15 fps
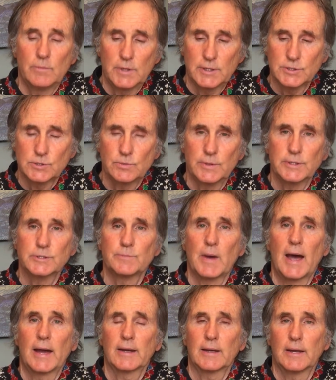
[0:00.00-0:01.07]
but it swings
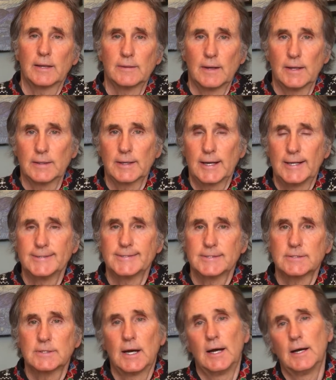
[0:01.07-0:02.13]
back and
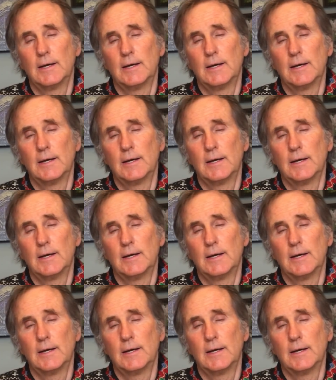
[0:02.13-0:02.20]
cuts